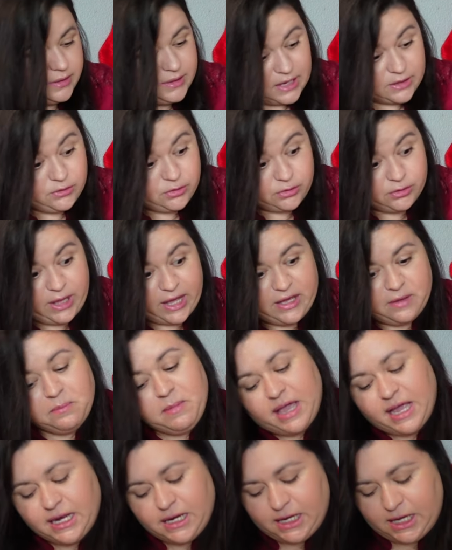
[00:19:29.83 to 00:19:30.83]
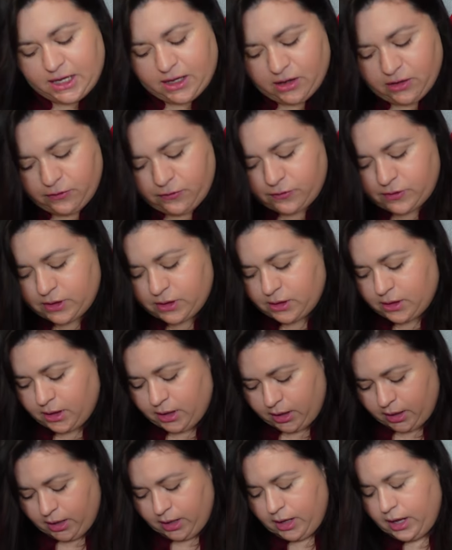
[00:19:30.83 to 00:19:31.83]
That's her, like, main gift.
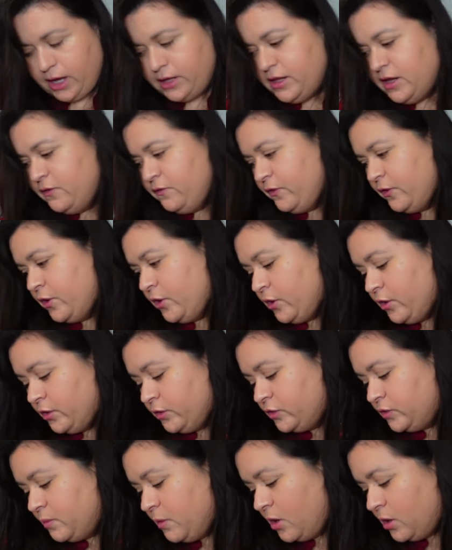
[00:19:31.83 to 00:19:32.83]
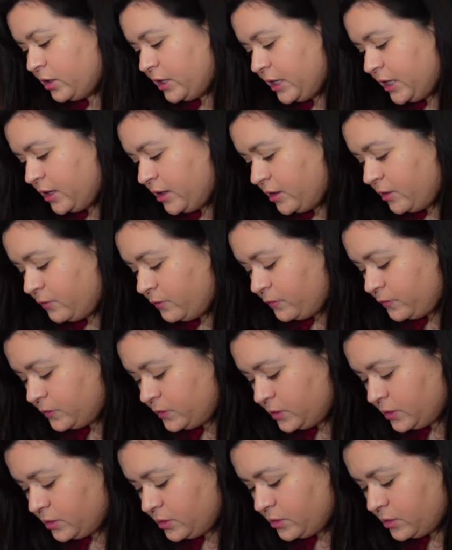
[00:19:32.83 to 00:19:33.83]
And then for her small
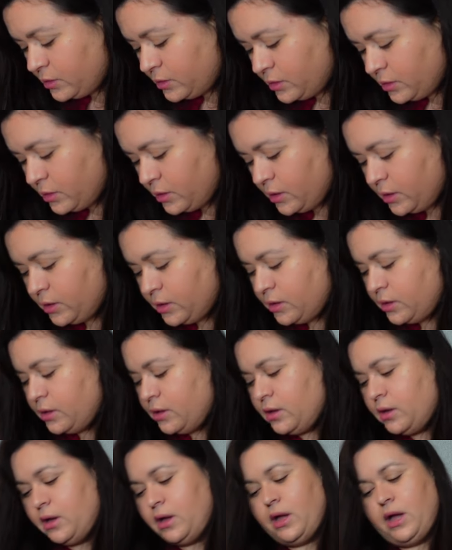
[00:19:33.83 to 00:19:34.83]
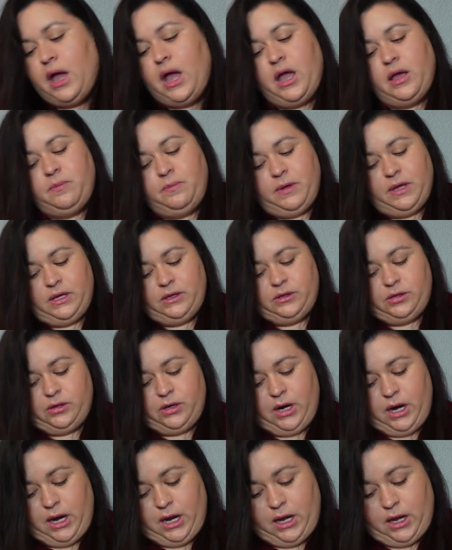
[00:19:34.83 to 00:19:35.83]
gift, I picked
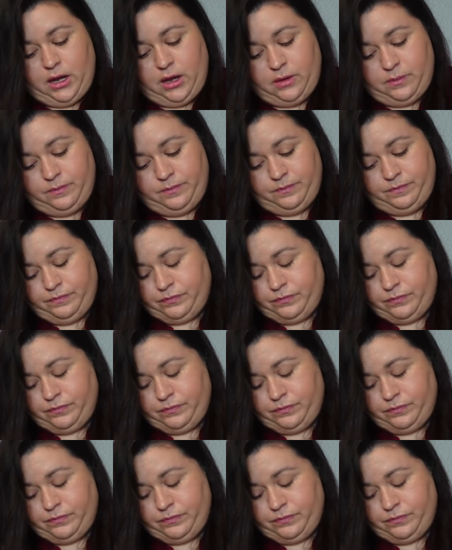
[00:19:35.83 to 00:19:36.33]
her up.